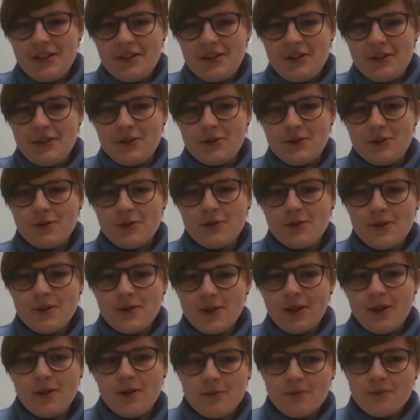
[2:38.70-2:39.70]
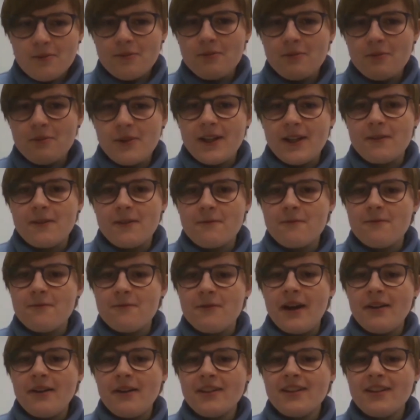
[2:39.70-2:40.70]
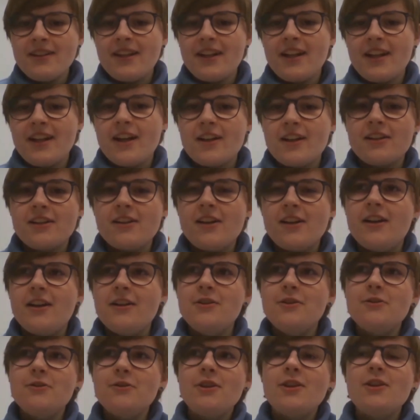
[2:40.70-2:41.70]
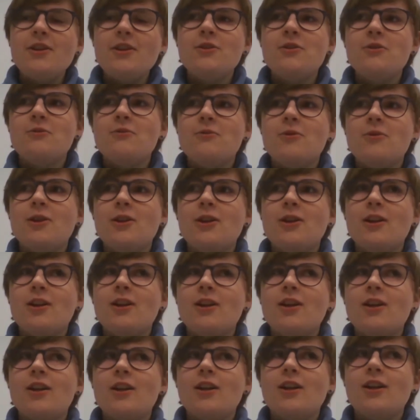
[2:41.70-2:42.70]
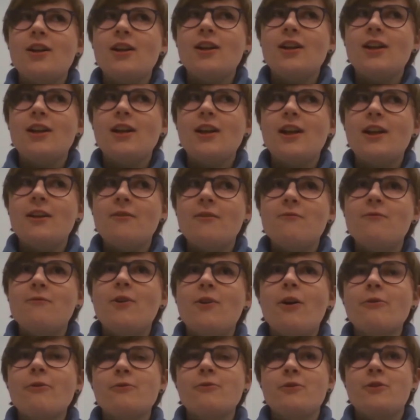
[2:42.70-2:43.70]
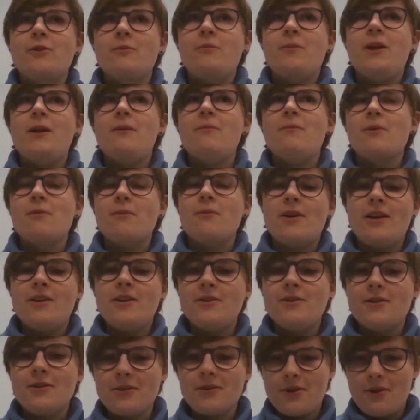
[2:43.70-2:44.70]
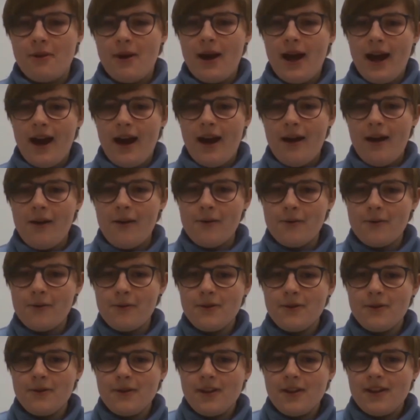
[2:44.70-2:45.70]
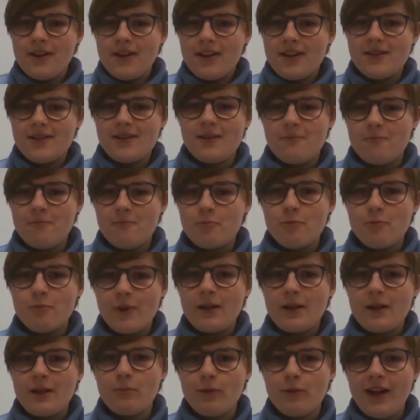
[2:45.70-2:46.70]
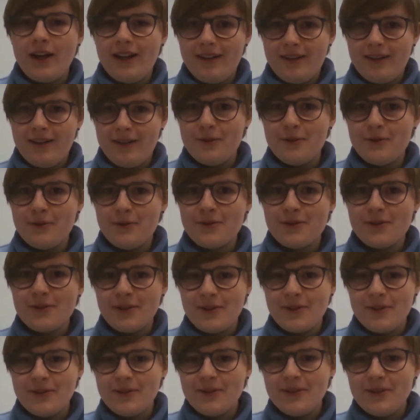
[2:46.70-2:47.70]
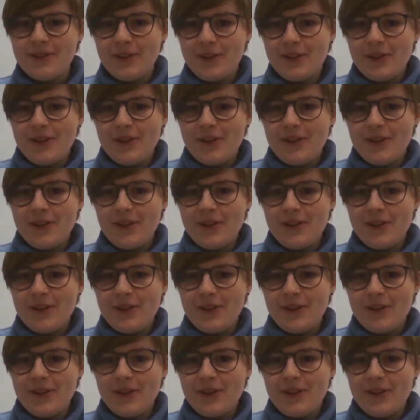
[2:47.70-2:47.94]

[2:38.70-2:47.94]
Did you help found it? I knew that you were involved with the paper, but I don't know how because I'm brand new. So